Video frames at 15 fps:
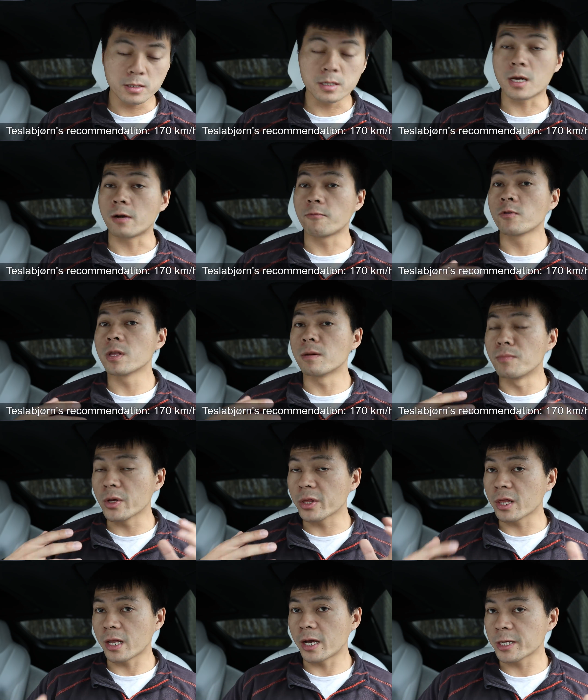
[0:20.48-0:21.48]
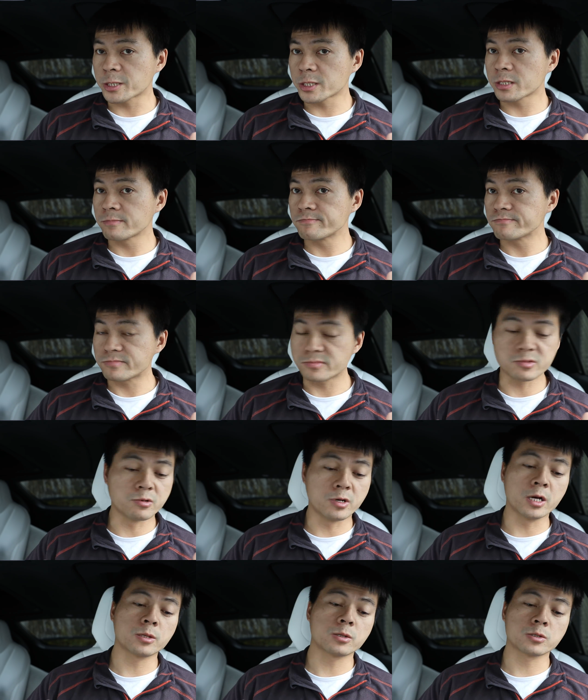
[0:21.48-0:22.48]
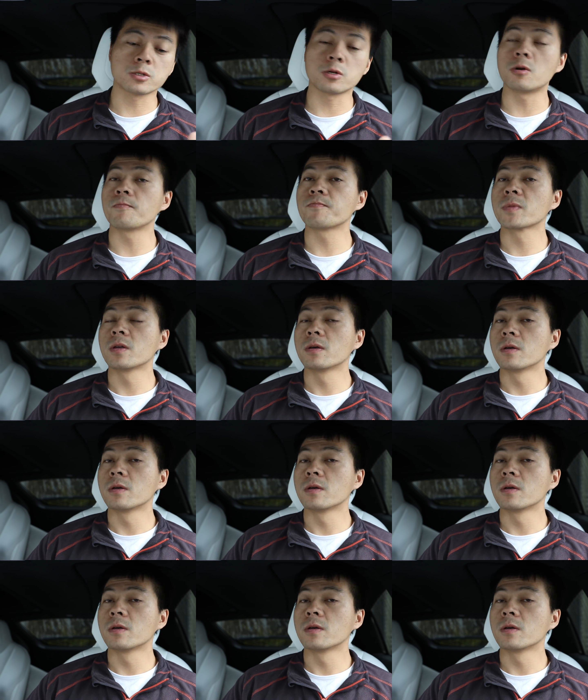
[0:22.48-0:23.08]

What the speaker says: Yeah, with a Model S. Alright, so